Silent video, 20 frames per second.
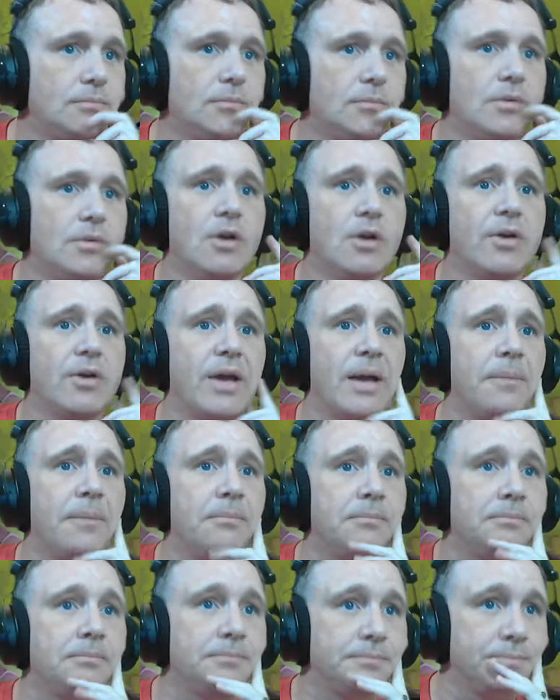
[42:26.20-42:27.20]
Okay.
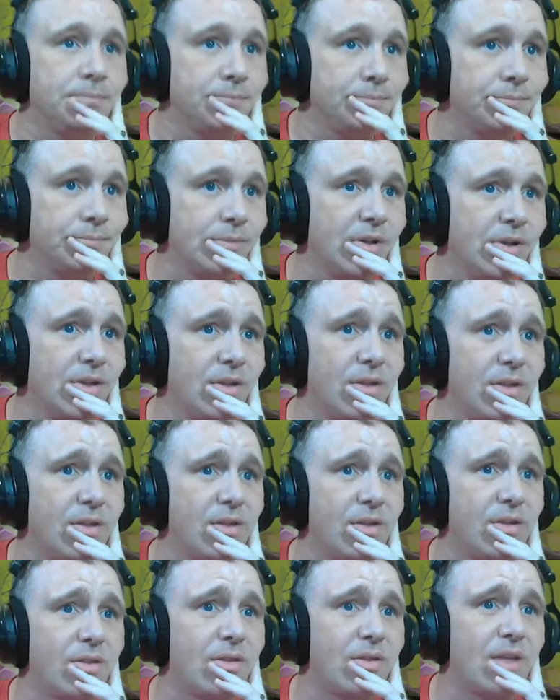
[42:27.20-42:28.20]
And this
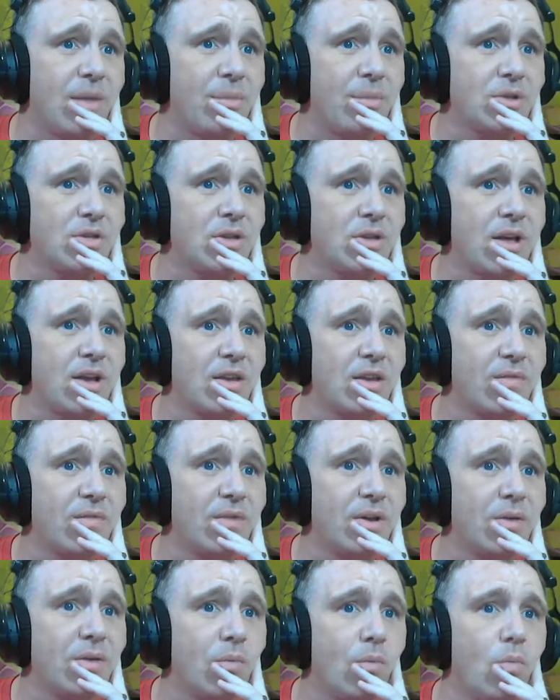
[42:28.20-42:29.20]
is how much to
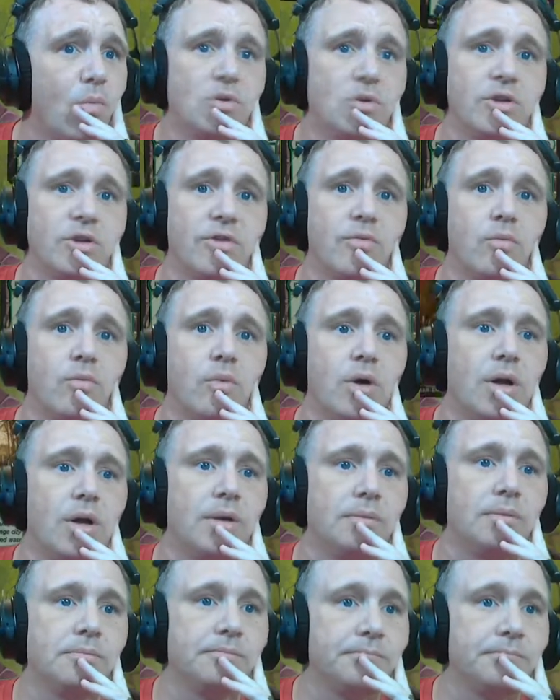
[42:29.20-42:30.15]
activate? Just one.